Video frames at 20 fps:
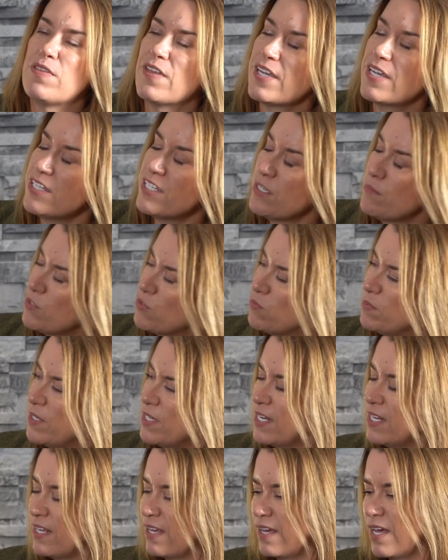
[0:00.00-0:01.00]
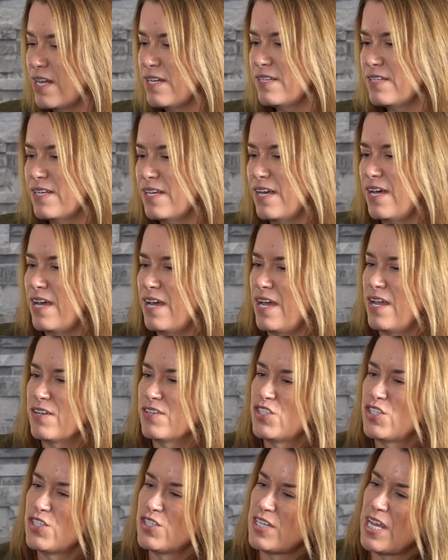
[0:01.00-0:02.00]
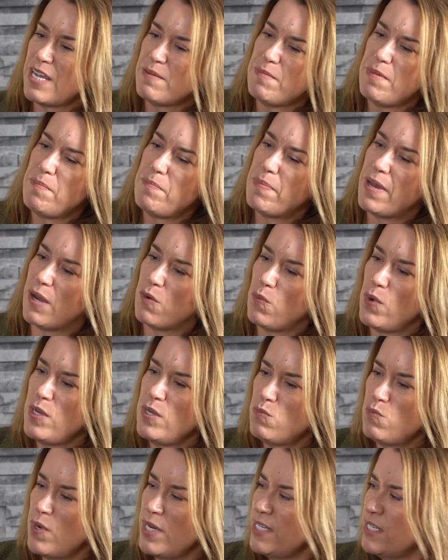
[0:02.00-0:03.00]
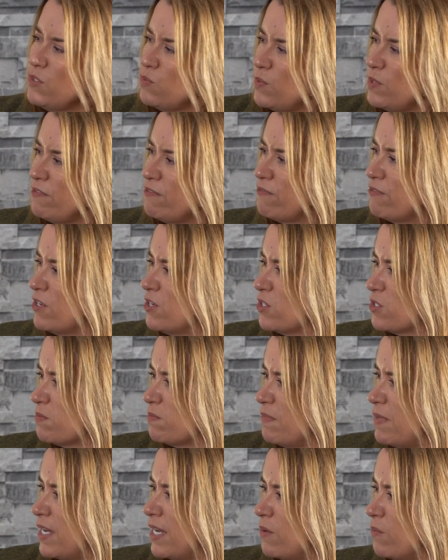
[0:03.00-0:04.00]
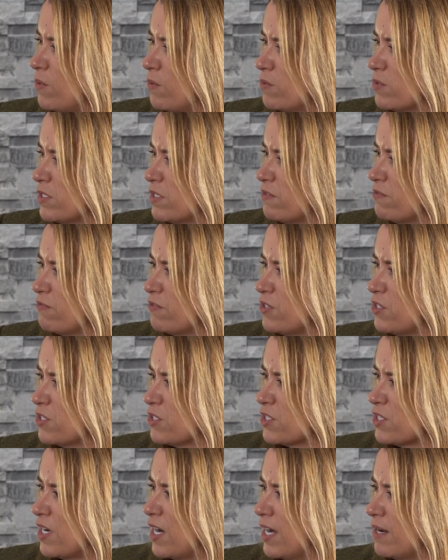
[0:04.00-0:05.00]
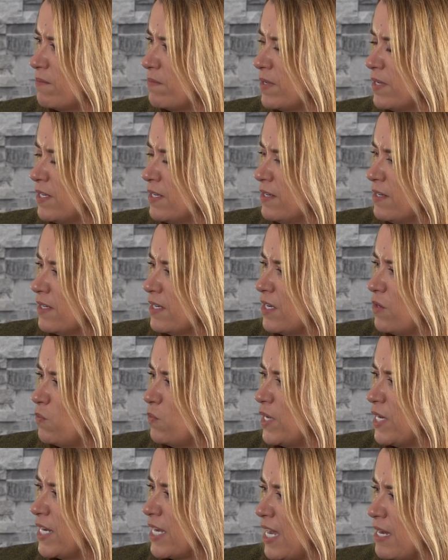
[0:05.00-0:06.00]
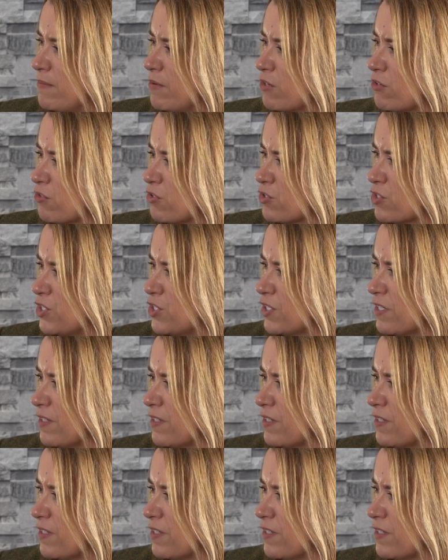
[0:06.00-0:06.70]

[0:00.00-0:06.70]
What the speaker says: But thank you so much for being here. And just take me back. When did we first meet? What was the first time we came across each